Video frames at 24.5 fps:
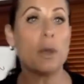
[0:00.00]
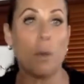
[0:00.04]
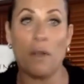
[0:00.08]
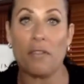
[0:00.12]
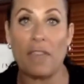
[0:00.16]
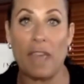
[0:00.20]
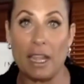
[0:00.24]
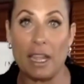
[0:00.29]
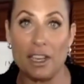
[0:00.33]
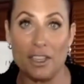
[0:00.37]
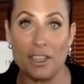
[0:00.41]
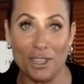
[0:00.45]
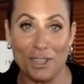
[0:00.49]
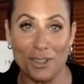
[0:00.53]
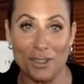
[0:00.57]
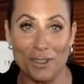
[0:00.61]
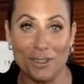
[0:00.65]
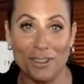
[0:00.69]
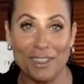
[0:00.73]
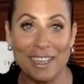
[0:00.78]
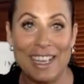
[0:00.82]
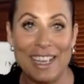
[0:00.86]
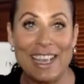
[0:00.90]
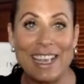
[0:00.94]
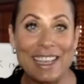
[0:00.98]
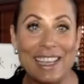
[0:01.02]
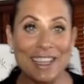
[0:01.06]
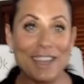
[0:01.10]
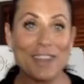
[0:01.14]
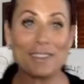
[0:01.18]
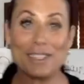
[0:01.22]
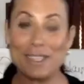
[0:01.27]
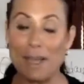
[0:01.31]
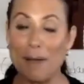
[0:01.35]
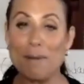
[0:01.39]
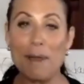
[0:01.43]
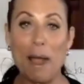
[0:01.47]
what they do. You know,
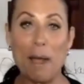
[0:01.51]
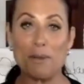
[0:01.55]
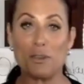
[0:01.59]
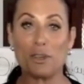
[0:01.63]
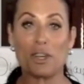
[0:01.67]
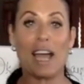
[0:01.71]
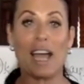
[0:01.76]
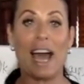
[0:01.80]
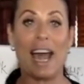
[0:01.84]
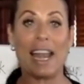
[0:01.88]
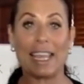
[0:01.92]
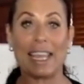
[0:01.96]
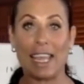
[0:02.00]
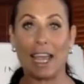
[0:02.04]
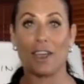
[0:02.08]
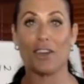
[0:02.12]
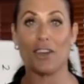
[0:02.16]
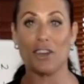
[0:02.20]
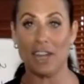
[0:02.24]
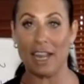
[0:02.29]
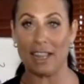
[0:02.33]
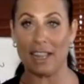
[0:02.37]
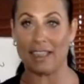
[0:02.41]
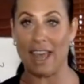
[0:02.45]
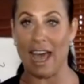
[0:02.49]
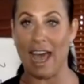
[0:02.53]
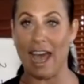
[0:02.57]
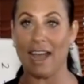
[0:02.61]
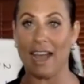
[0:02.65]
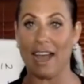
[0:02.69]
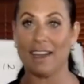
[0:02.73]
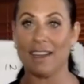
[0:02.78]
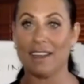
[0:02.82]
sometimes you got to get good at that.